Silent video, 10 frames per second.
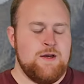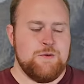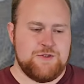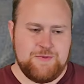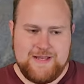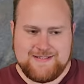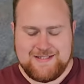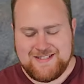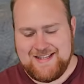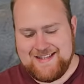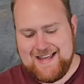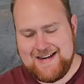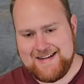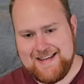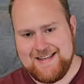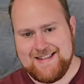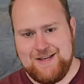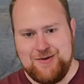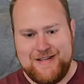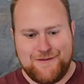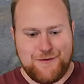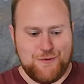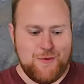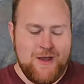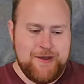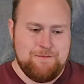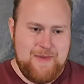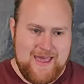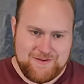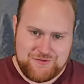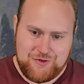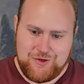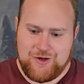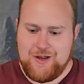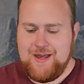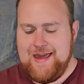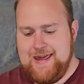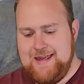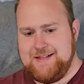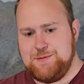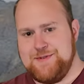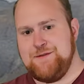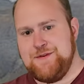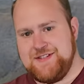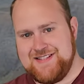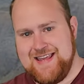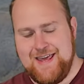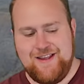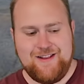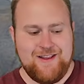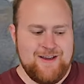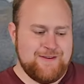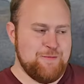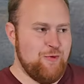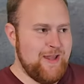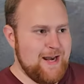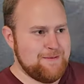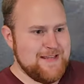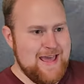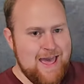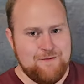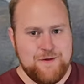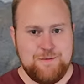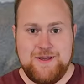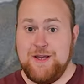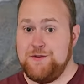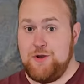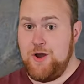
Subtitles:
which plays into like the idea that you need to master a specific skill to bring it up to heaven because,